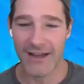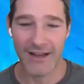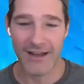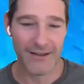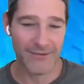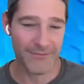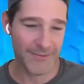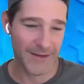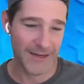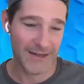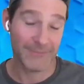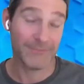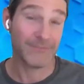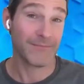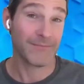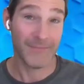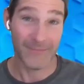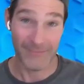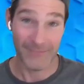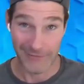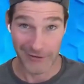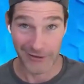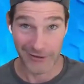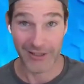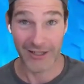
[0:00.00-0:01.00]
And
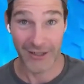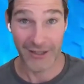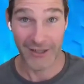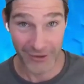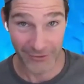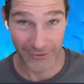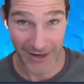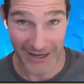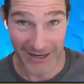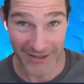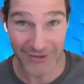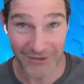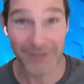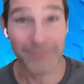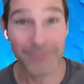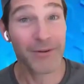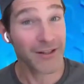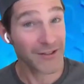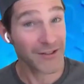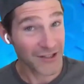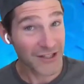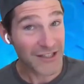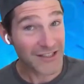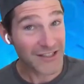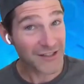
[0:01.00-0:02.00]
I'm looking at you, Angela,
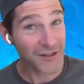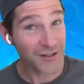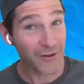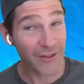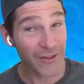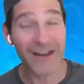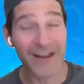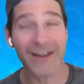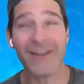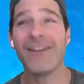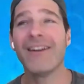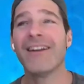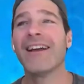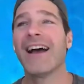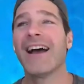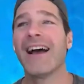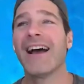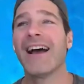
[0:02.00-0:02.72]
but she's still there.